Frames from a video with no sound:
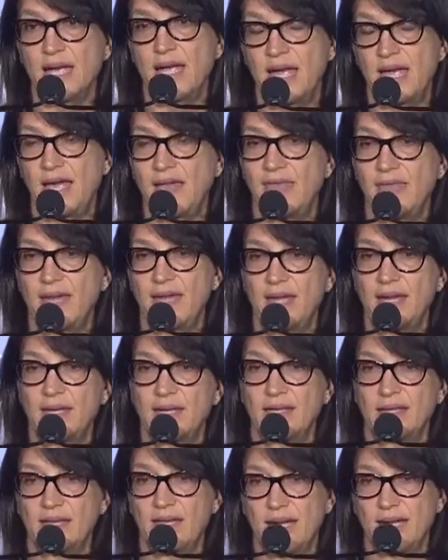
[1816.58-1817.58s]
And
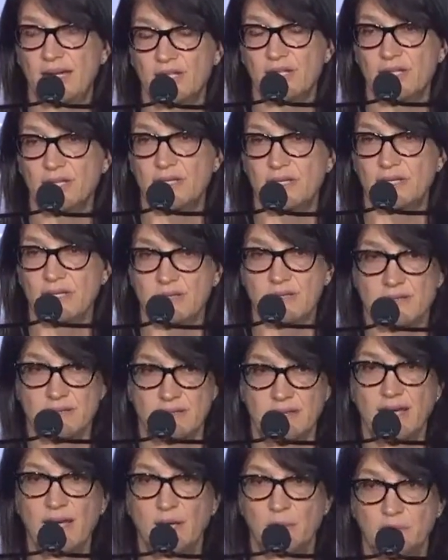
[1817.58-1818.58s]
then the Haitians
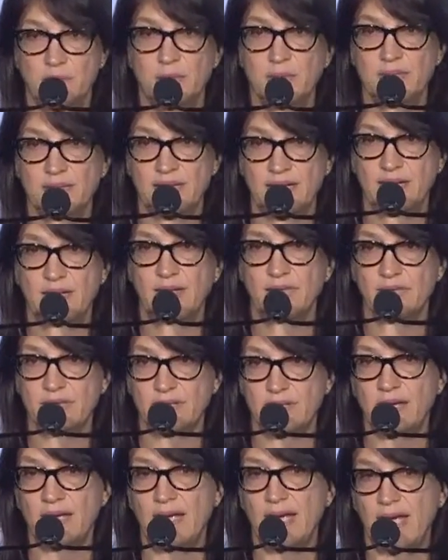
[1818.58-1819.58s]
help themselves
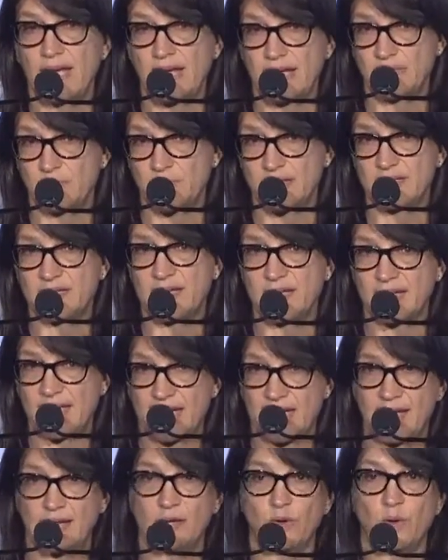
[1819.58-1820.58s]
as best they
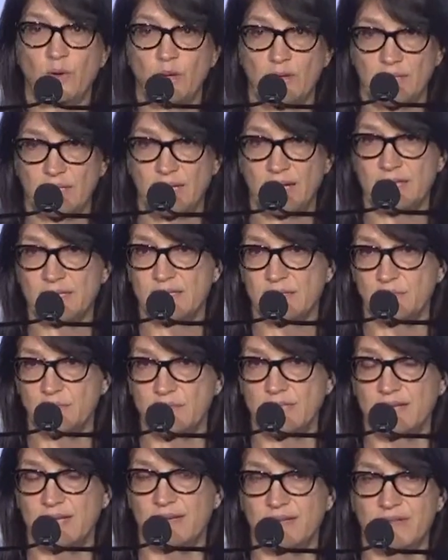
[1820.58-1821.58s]
can, organize
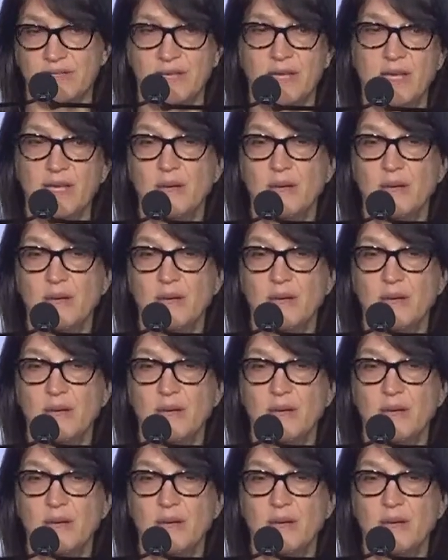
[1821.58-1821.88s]
themselves.